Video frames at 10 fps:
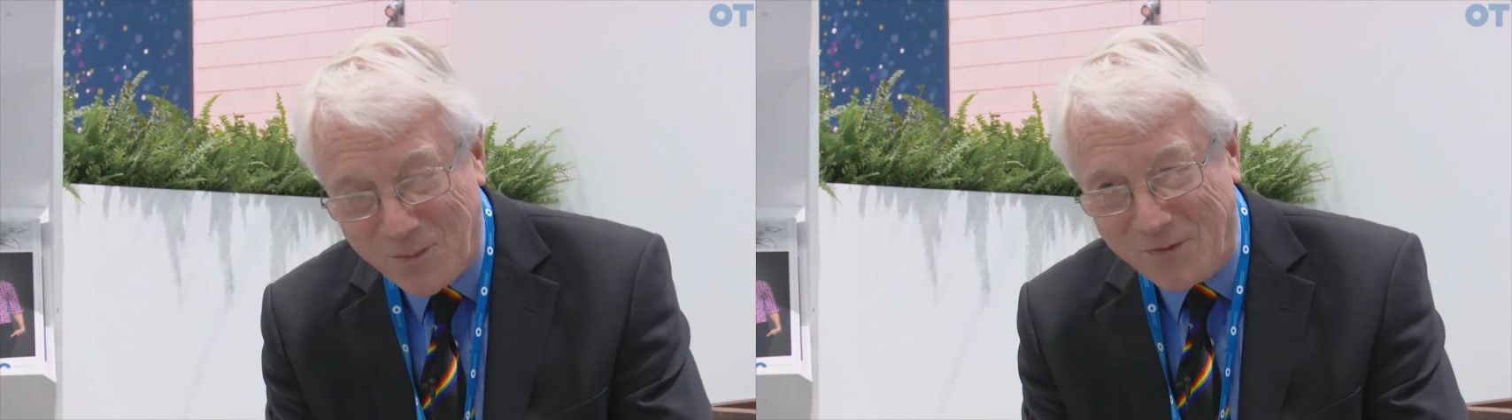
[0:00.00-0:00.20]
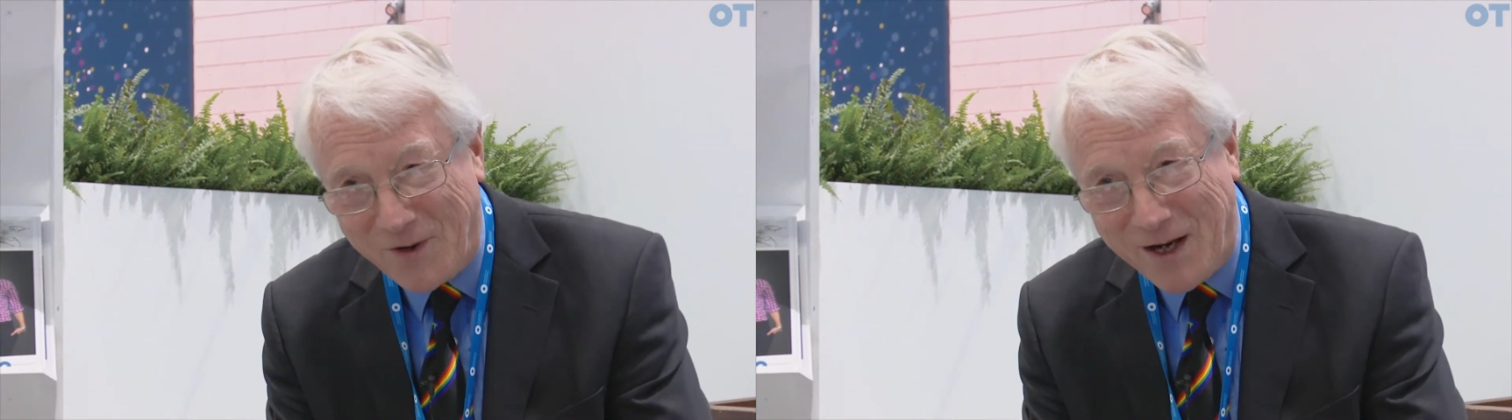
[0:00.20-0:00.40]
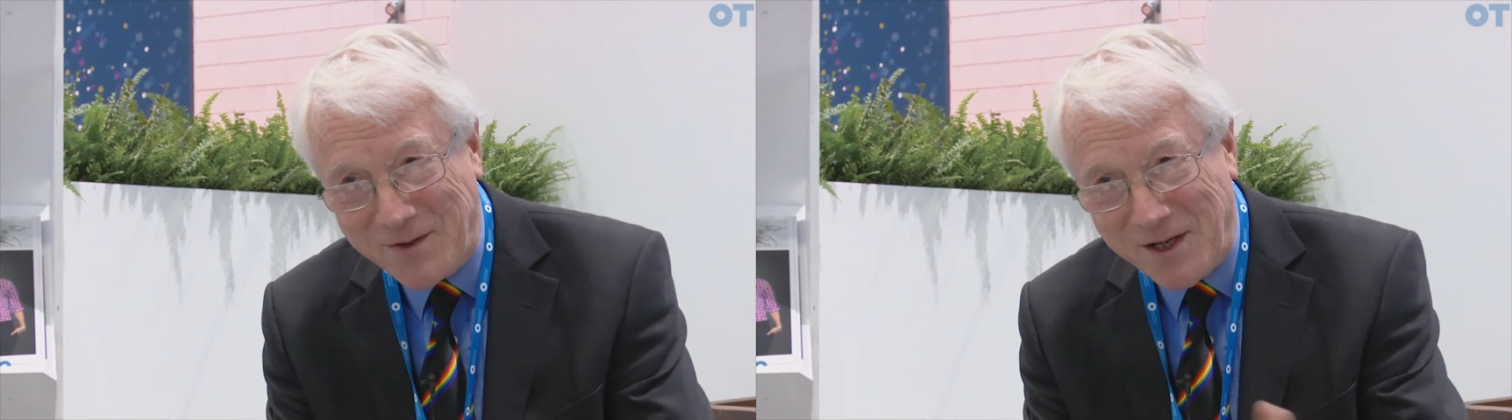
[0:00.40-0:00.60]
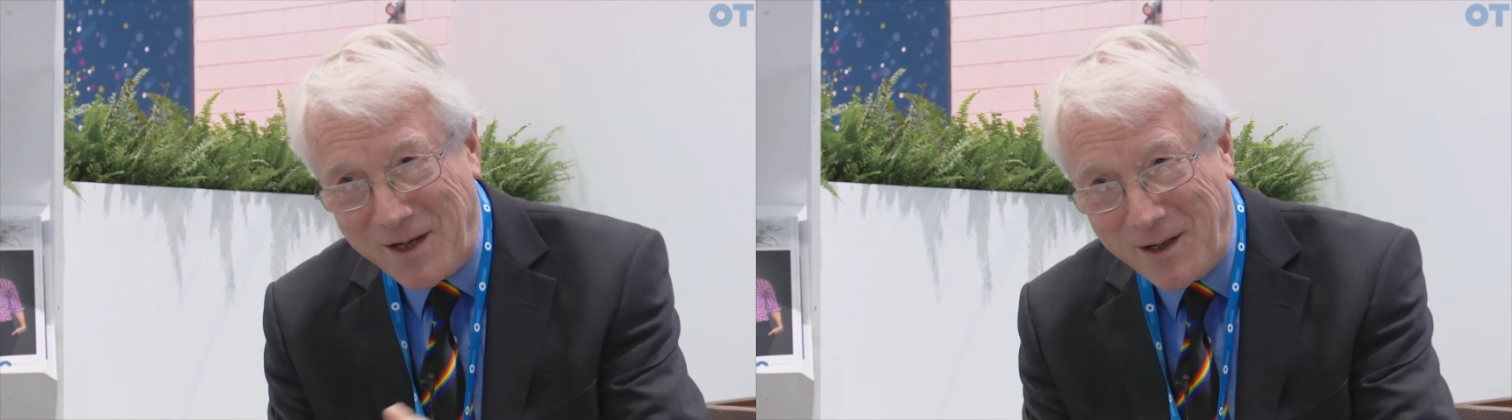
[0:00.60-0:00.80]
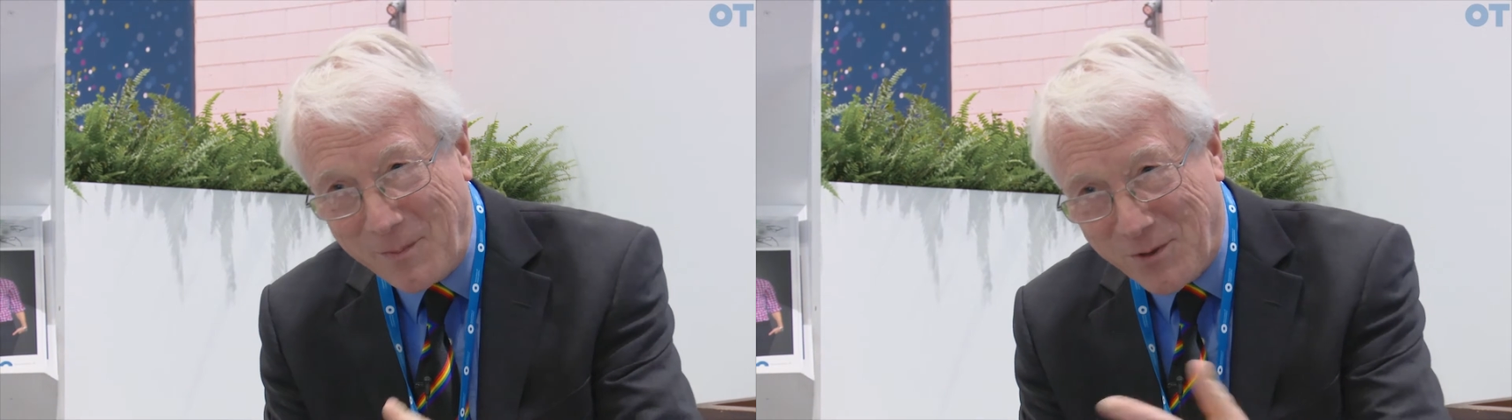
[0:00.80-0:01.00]
provide
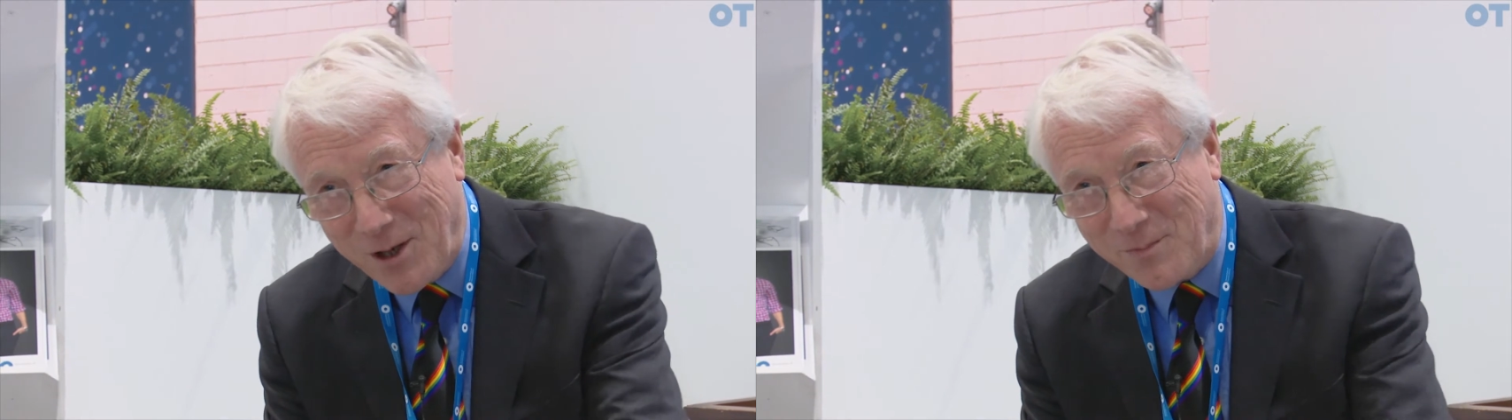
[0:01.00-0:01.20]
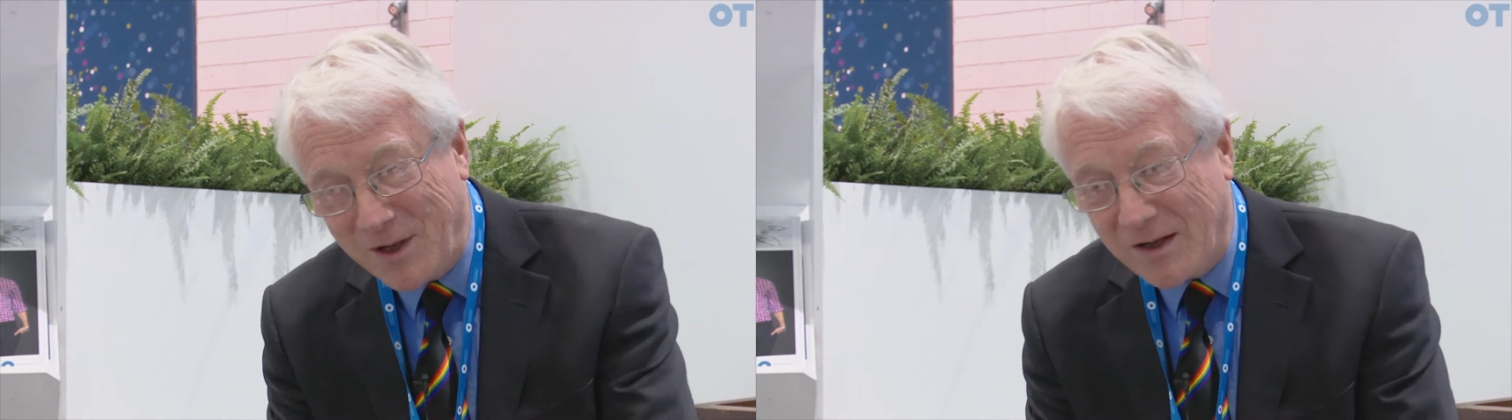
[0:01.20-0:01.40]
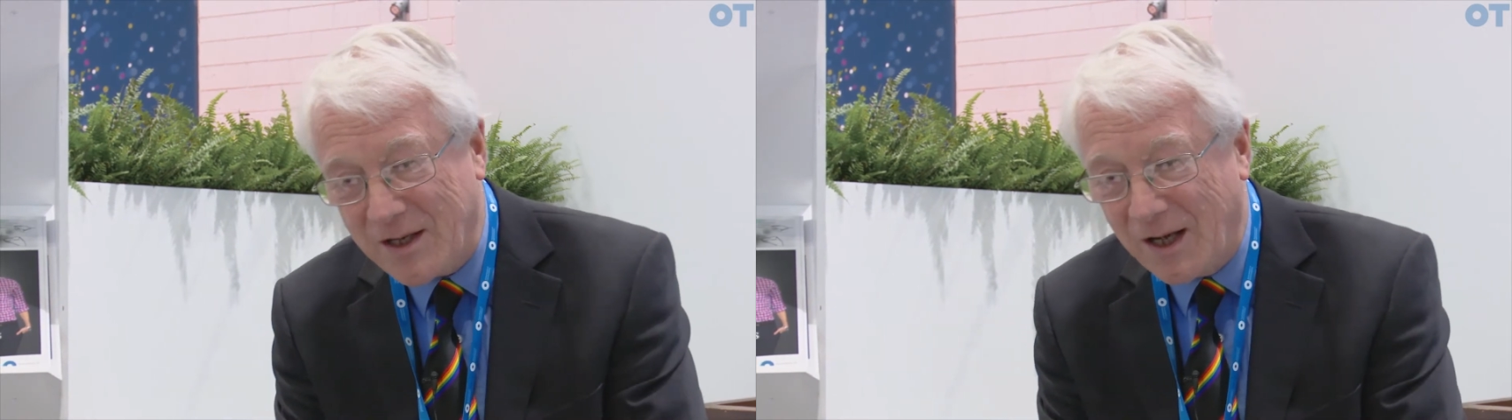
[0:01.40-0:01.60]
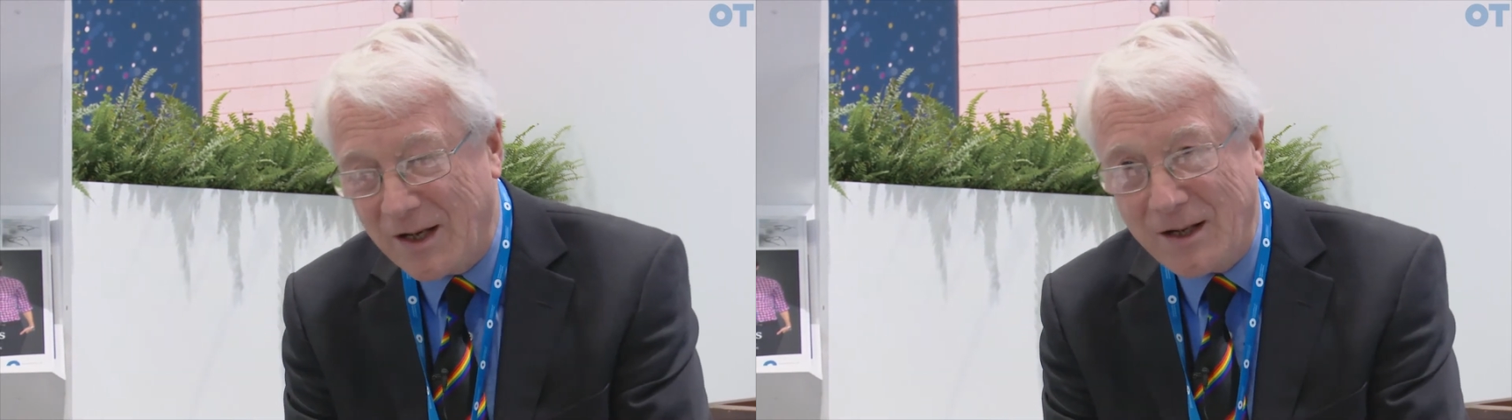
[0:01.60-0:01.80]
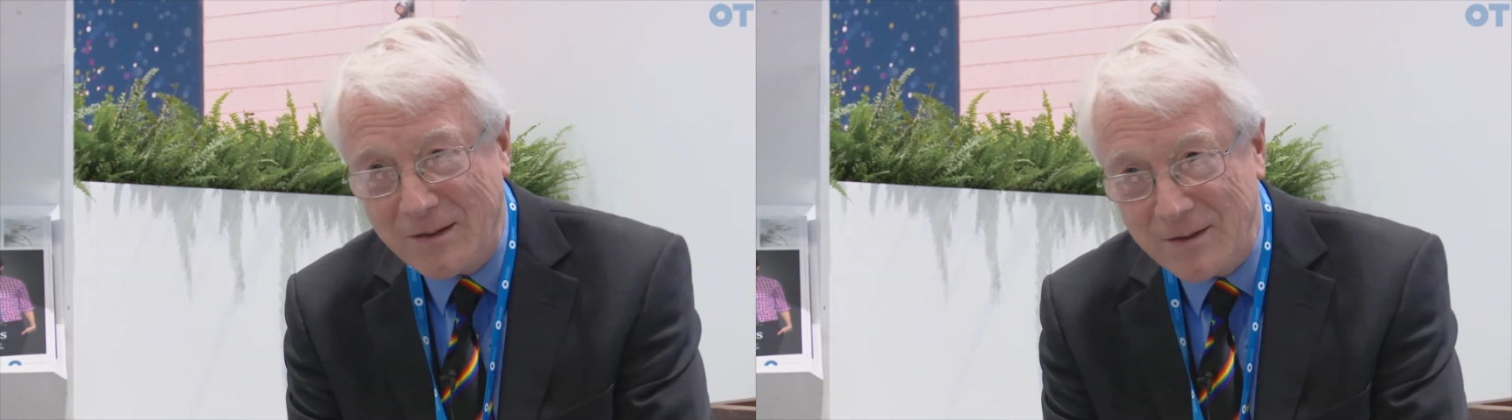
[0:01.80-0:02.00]
the appropriate
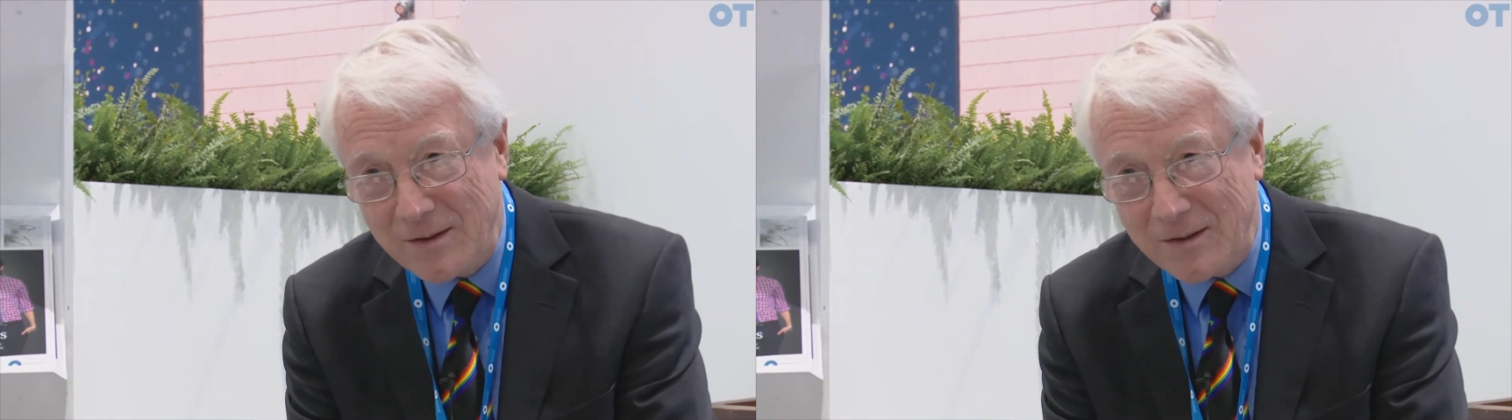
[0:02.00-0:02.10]
color,